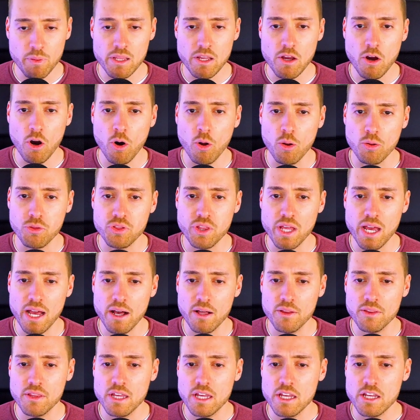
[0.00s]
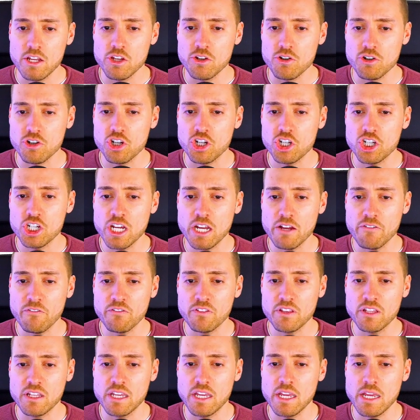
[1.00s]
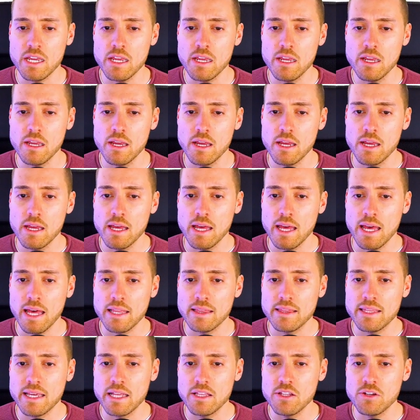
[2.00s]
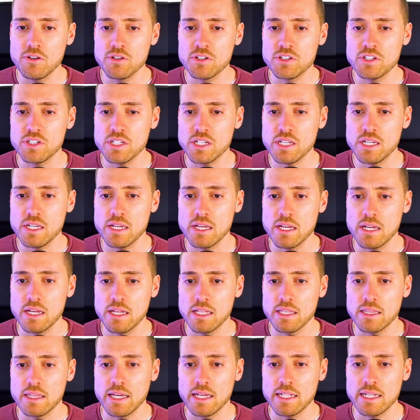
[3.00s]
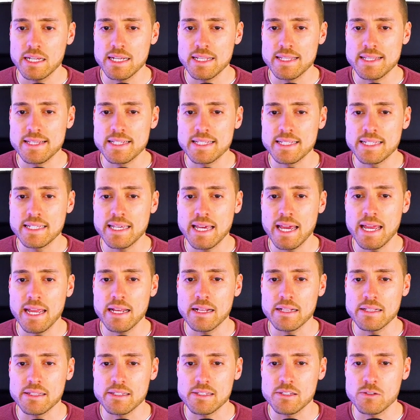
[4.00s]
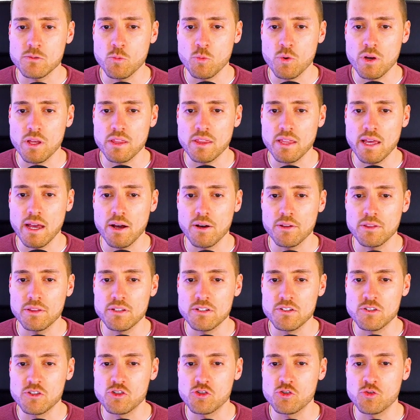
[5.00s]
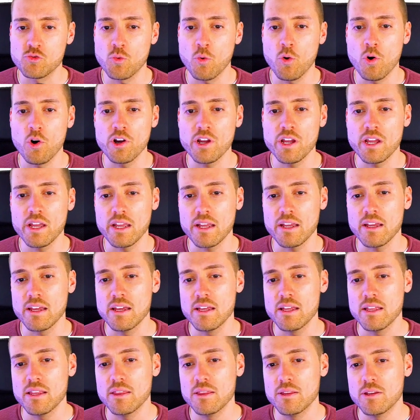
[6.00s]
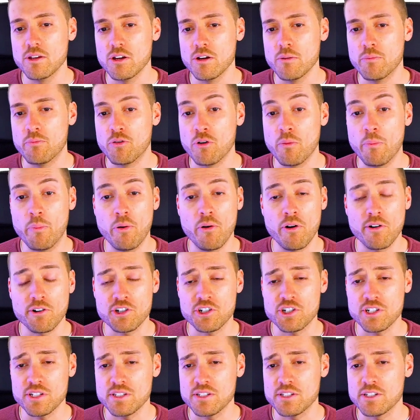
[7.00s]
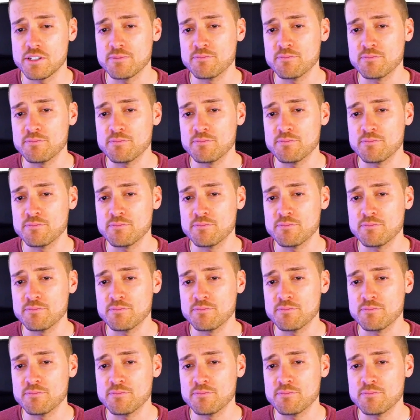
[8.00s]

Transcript: hold down your shift key and then you see that it scales without destroying the proportions.